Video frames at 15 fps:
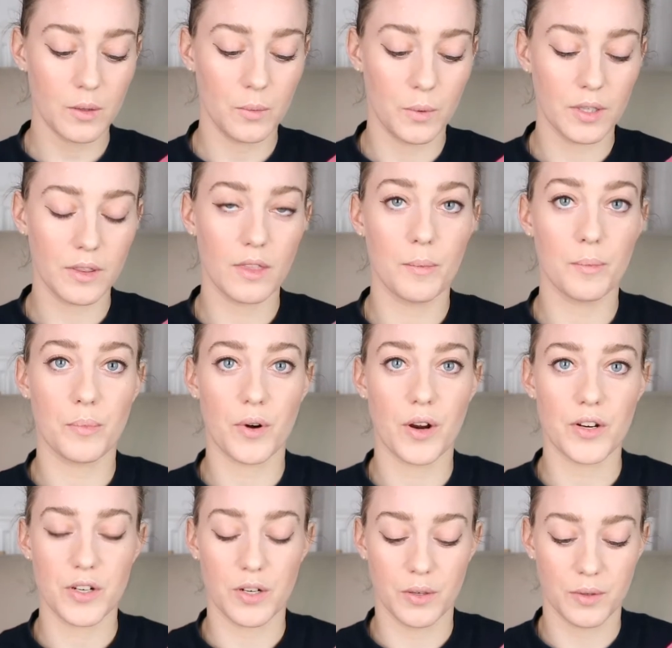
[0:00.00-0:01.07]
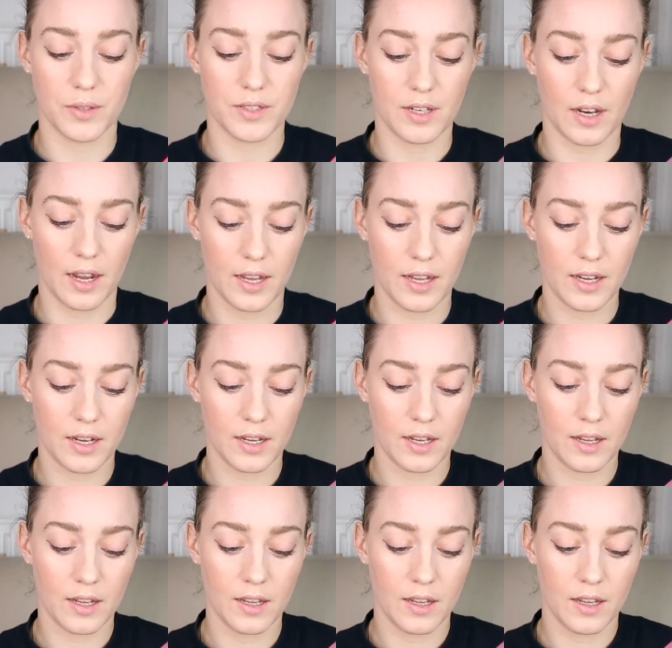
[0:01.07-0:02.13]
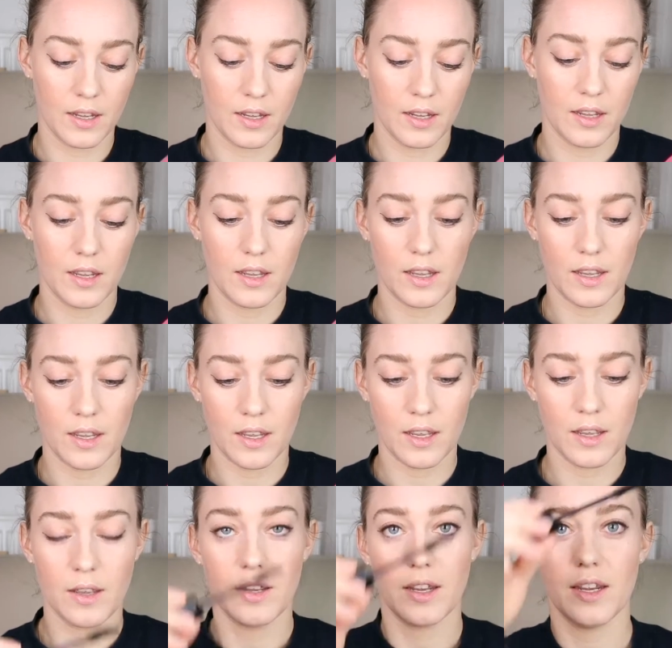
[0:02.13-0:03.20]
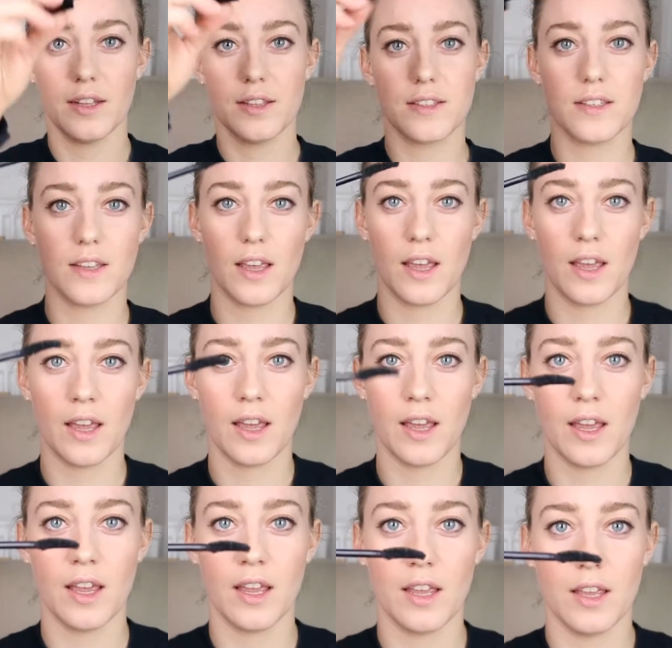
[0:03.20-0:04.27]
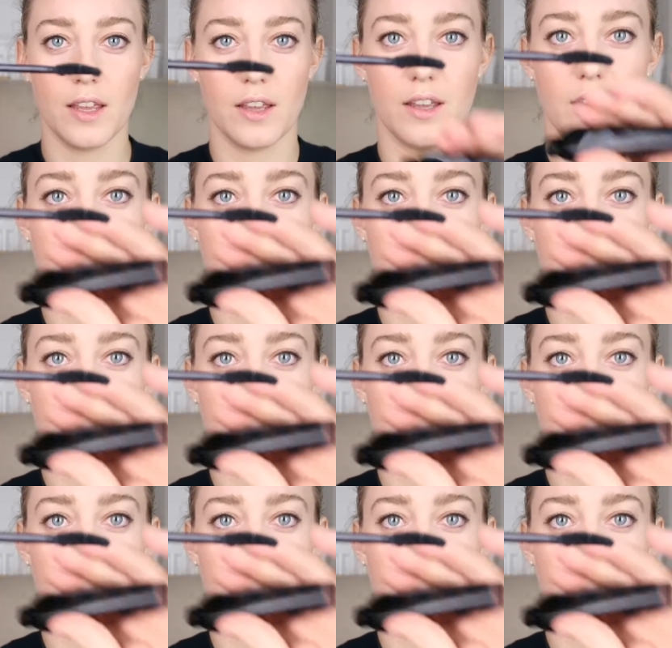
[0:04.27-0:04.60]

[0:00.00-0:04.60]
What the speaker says: what the brush looks like. It's a